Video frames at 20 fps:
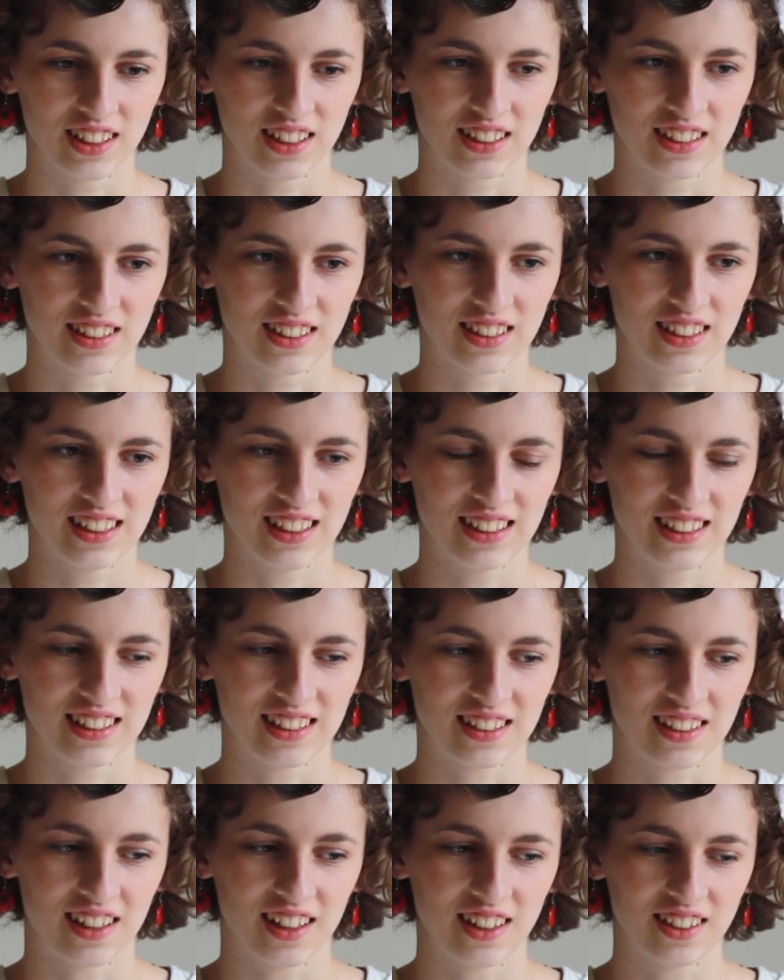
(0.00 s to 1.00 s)
it's this is
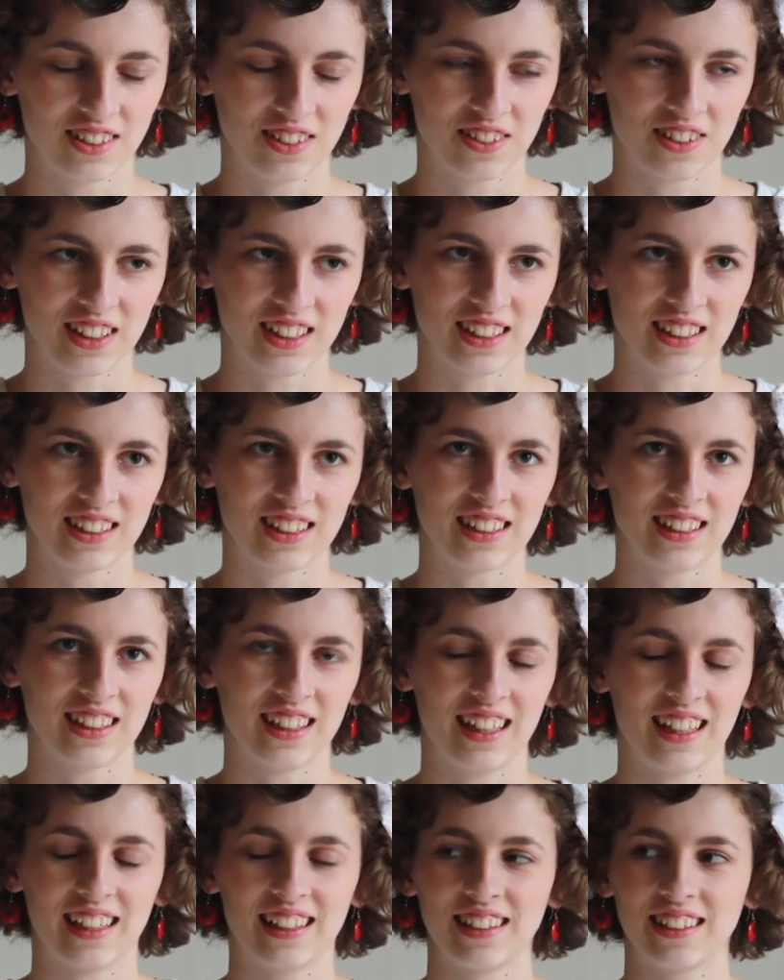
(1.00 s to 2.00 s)
a hard question
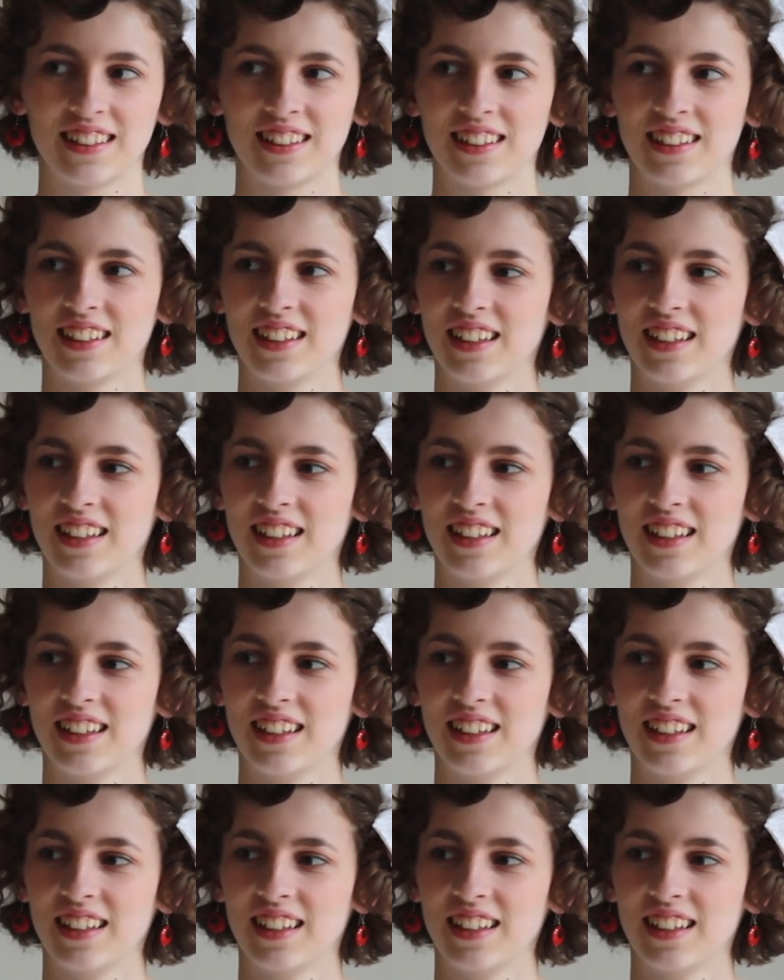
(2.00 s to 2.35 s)
to answer.